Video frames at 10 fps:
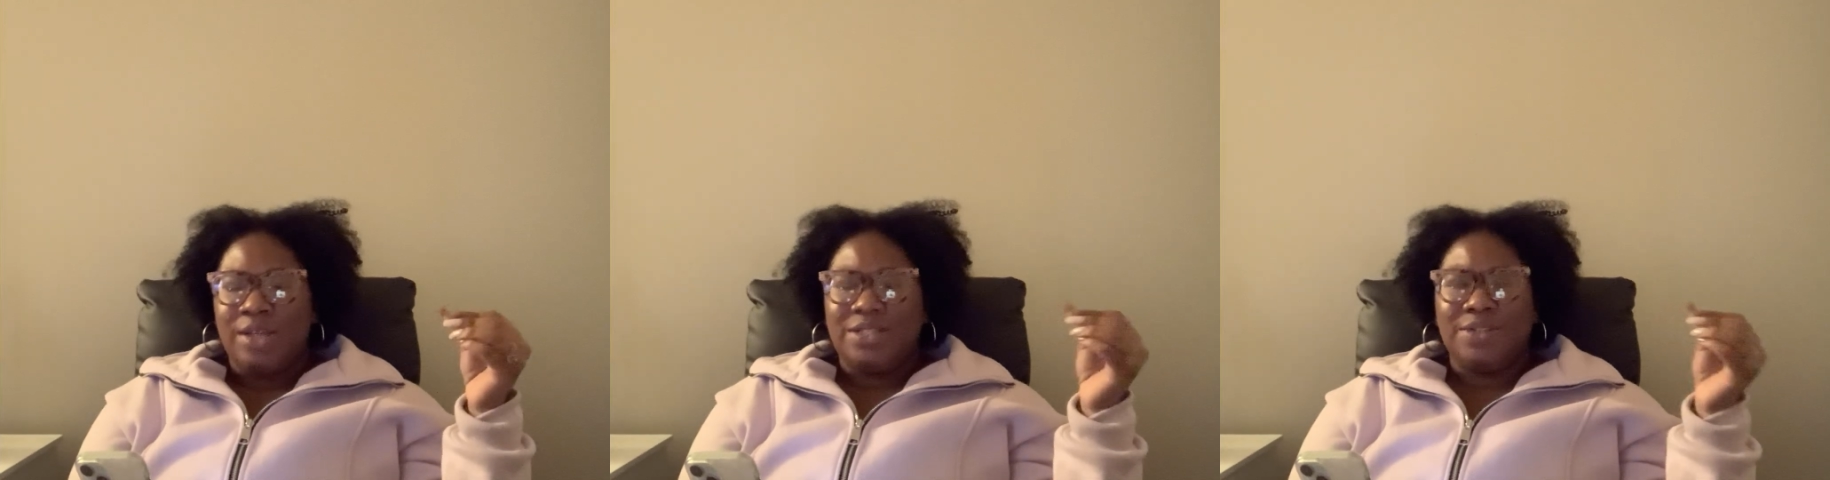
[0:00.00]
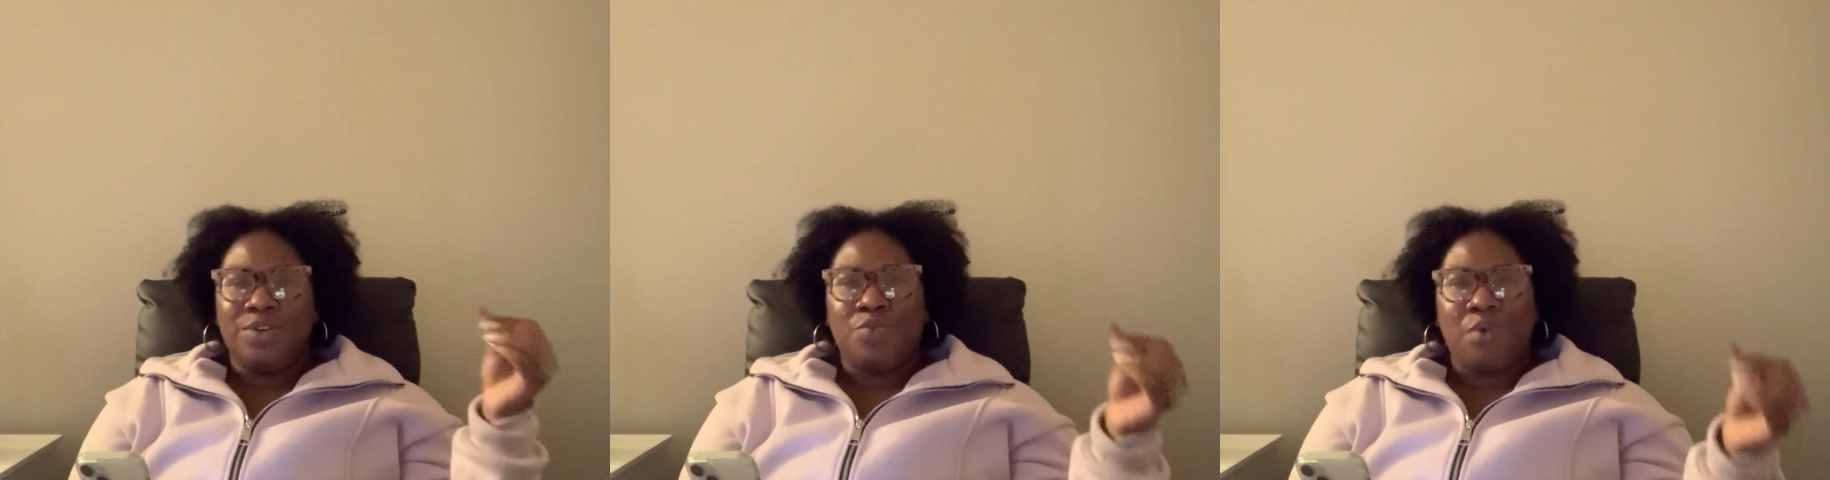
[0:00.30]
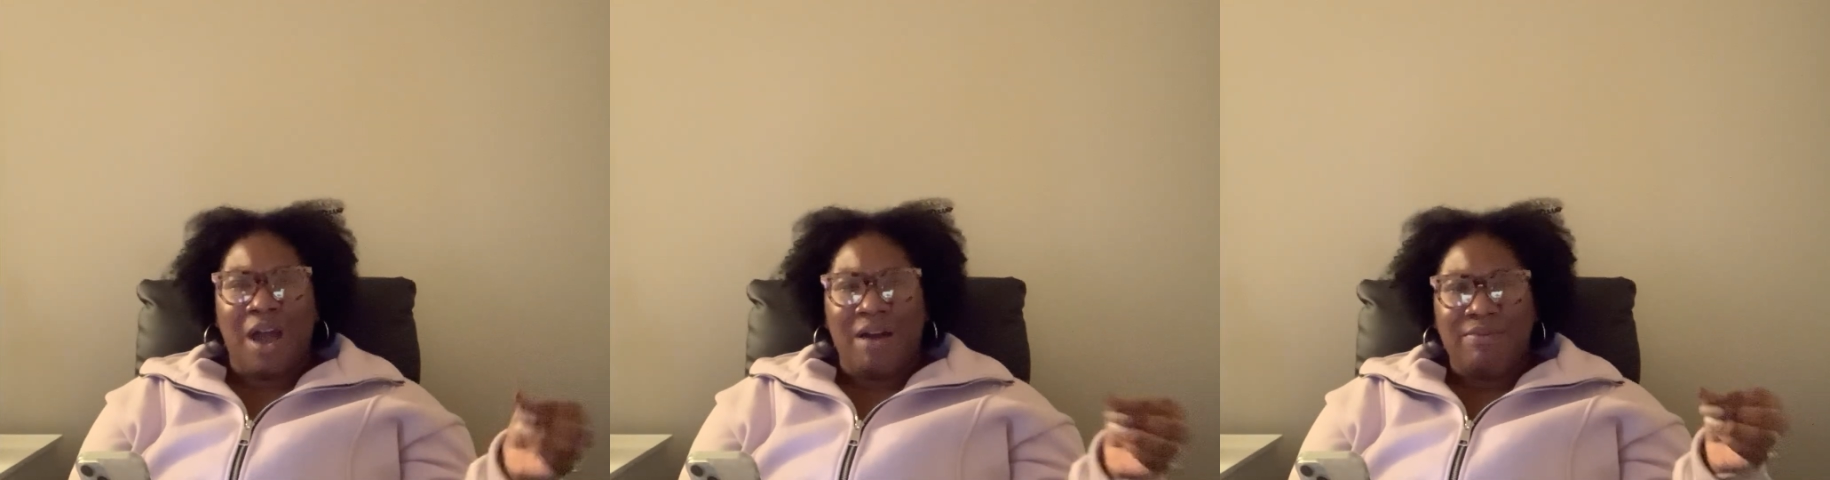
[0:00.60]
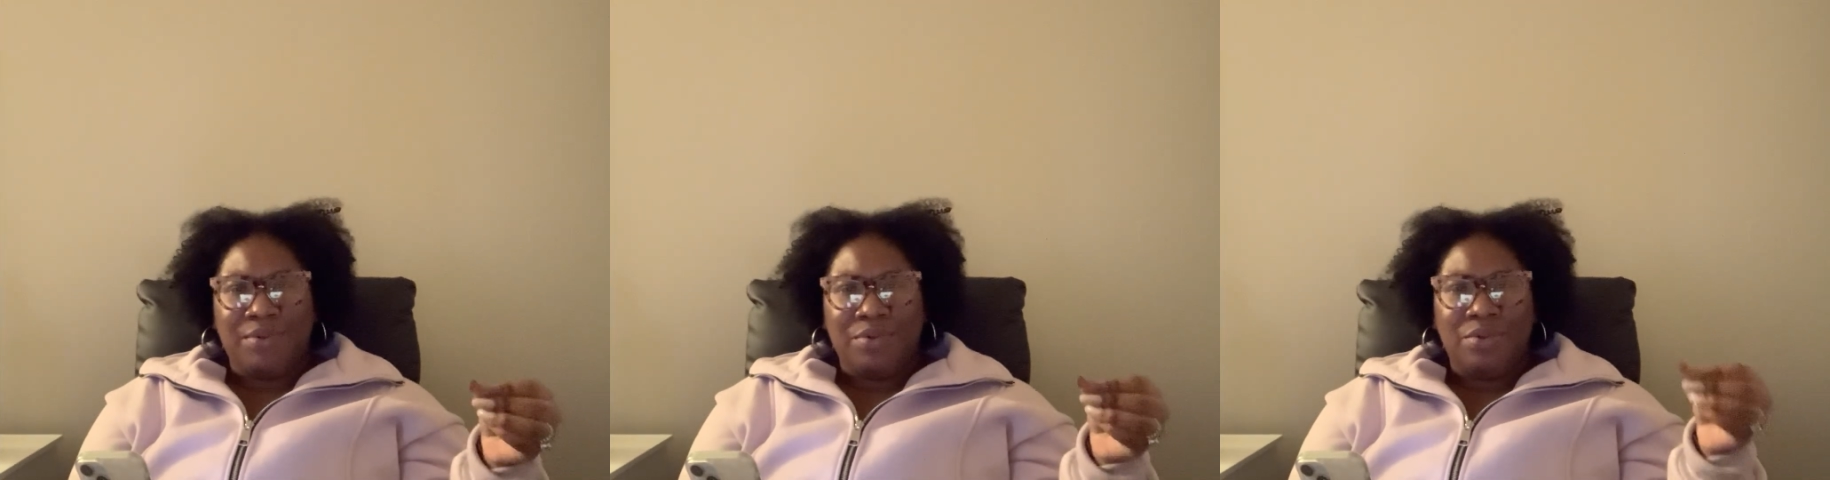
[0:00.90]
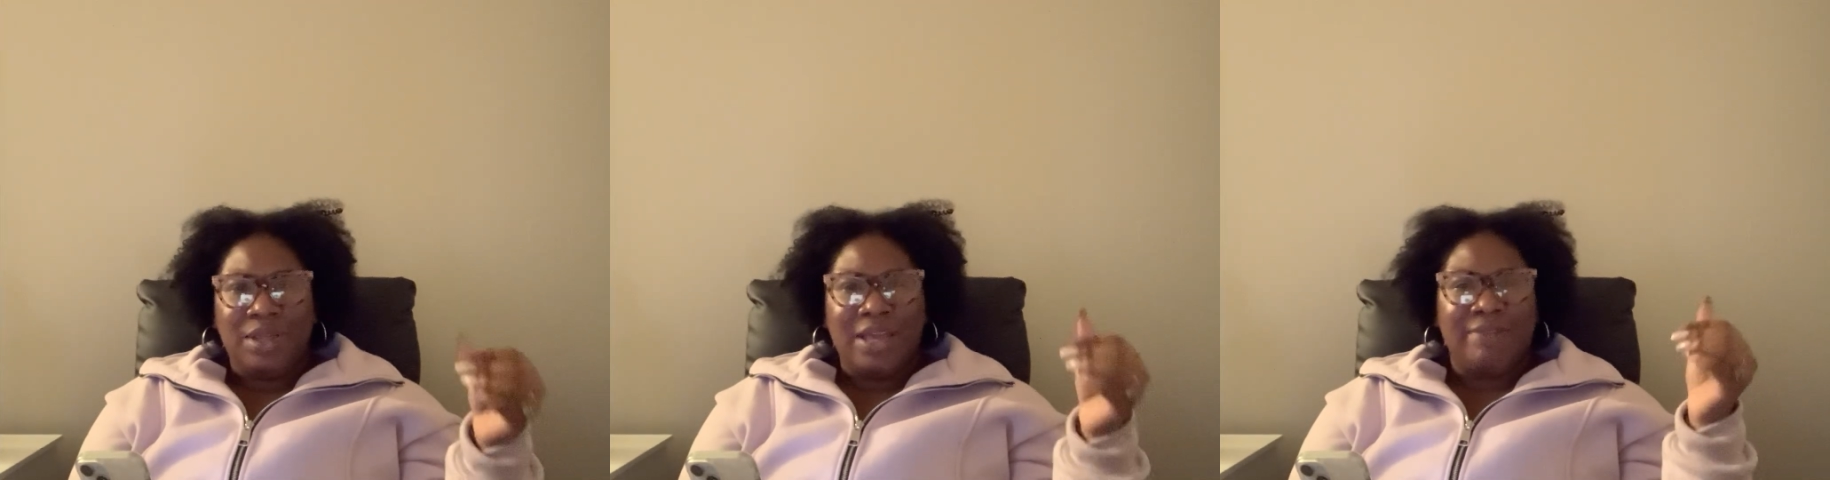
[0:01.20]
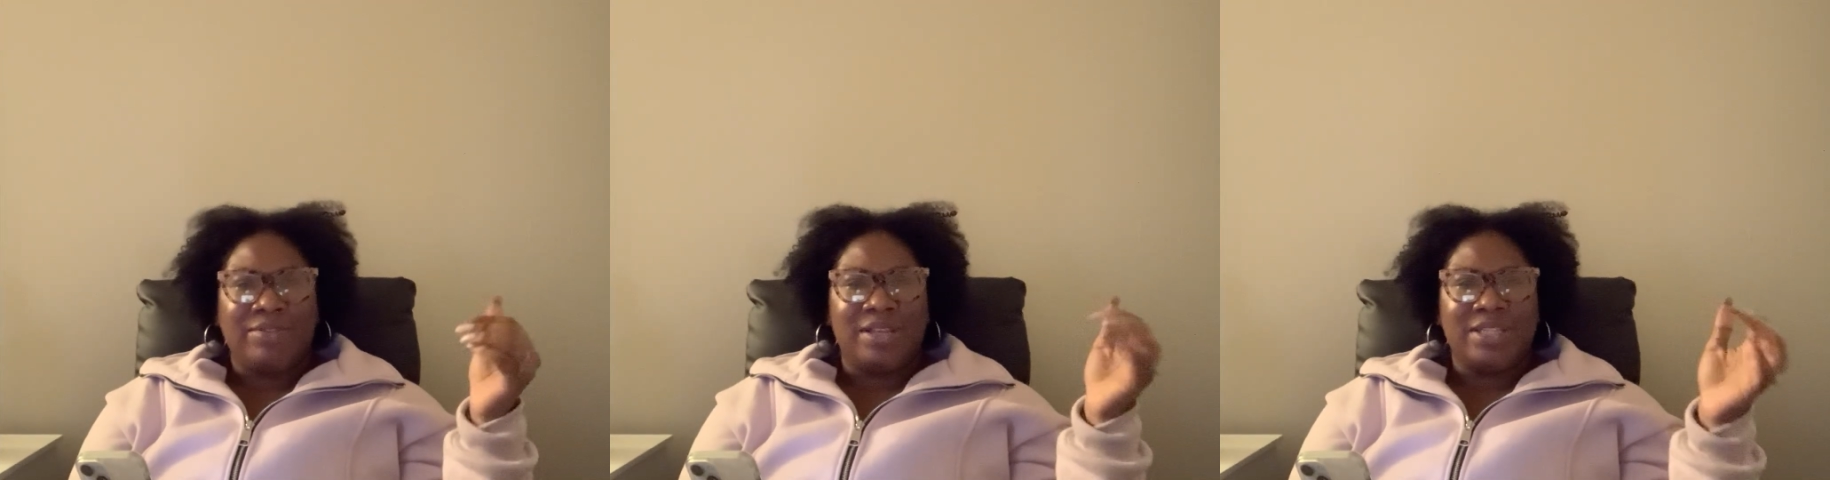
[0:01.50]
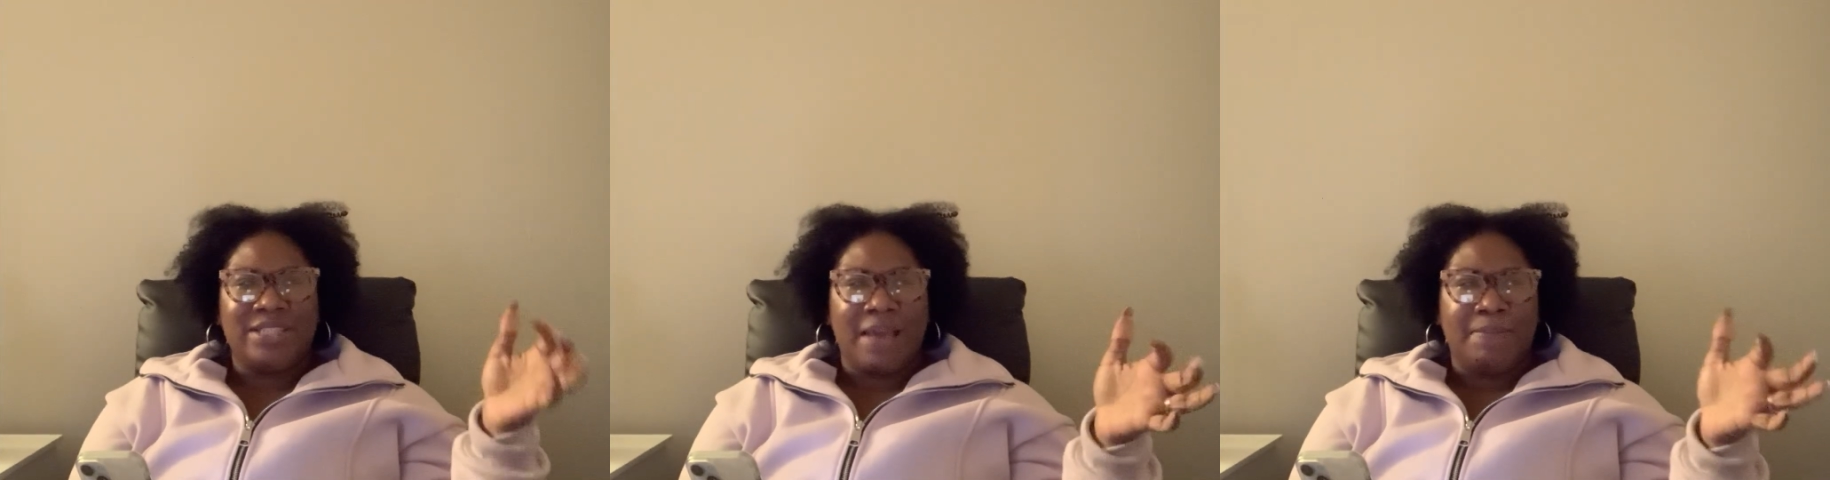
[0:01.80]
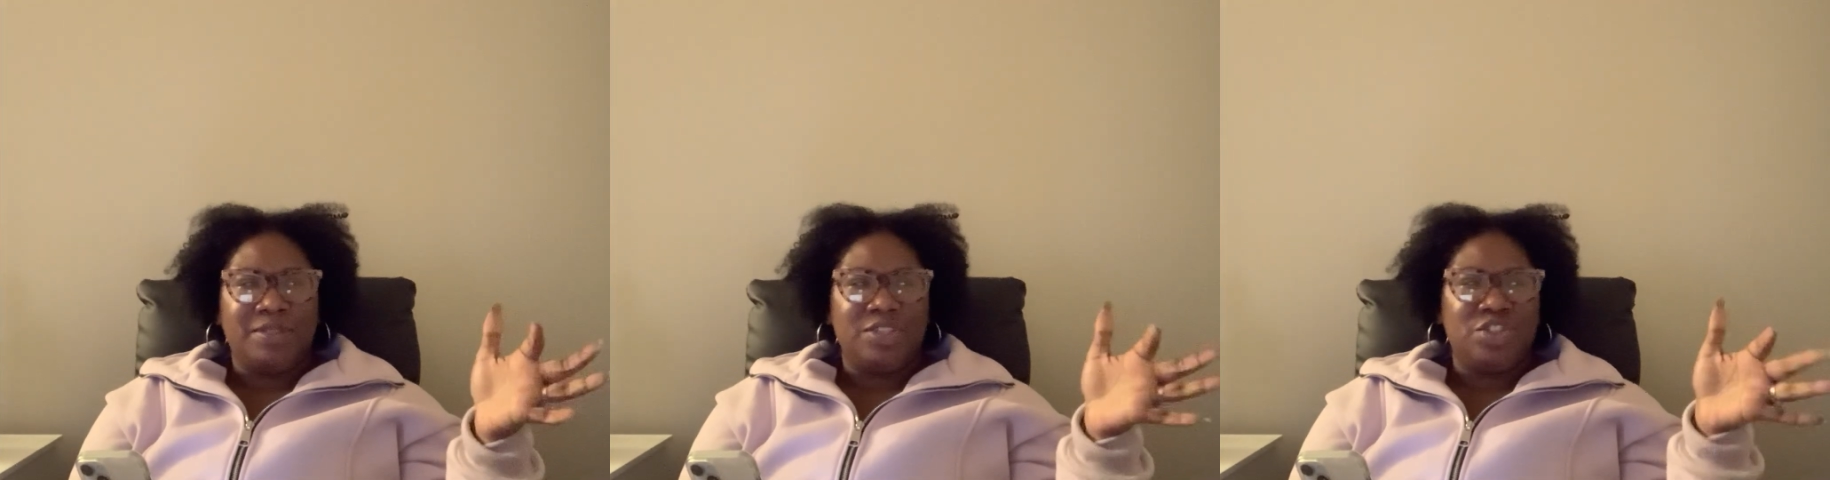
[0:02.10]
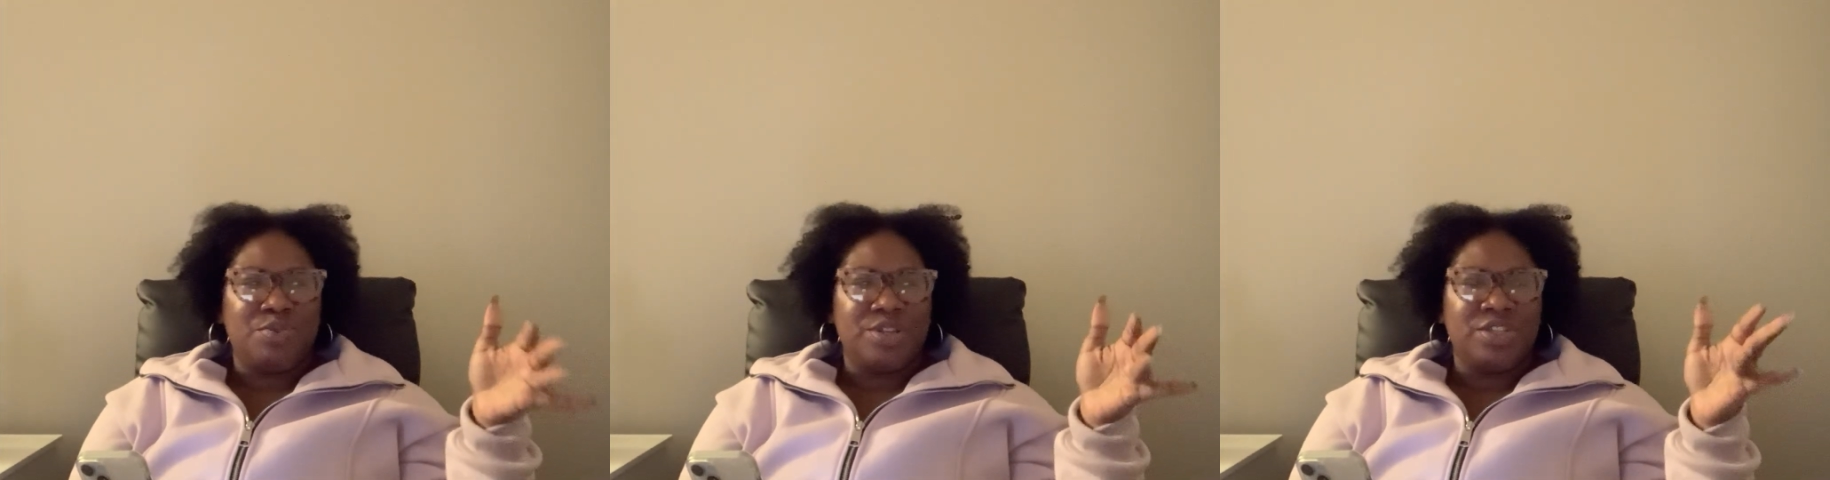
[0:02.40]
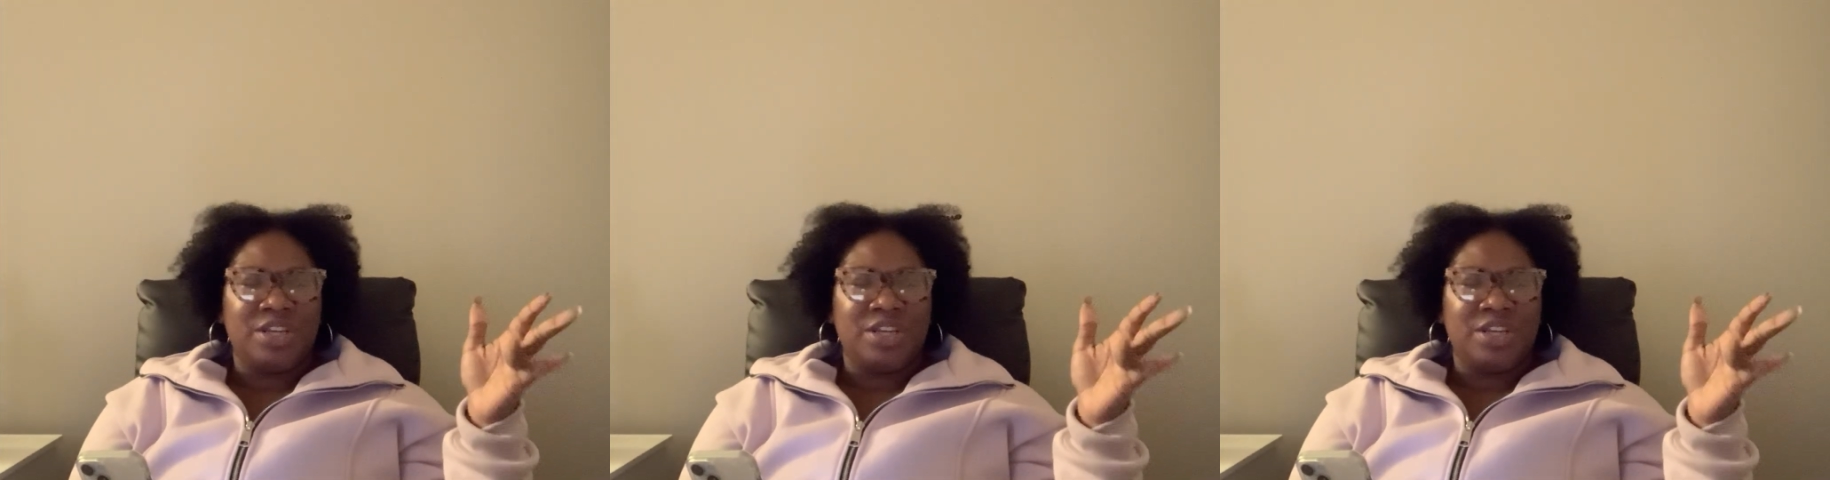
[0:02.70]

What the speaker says: to grovel after this Napa situation,